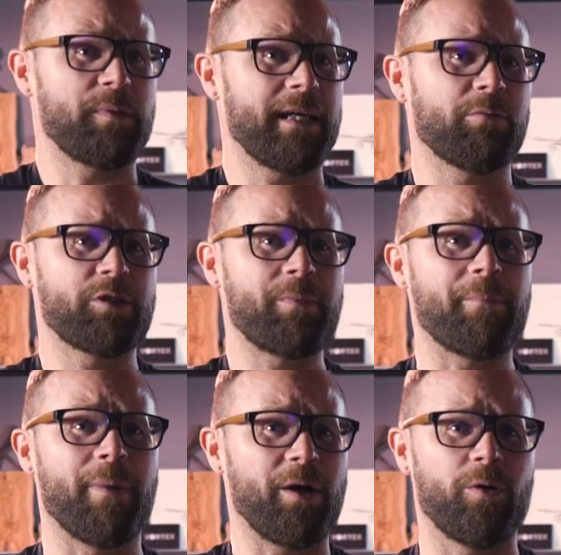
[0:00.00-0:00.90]
being able to make
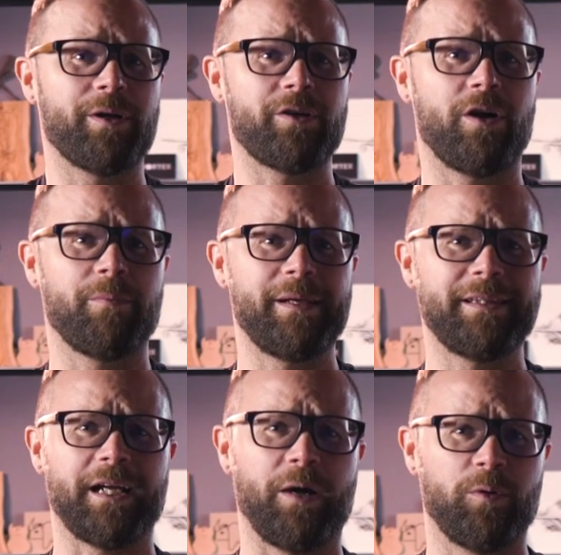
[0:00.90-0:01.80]
my own guitar mean
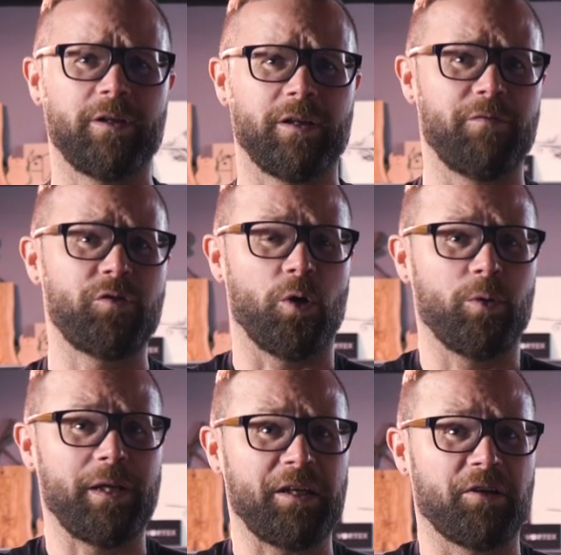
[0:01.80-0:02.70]
that I wouldn't love to own a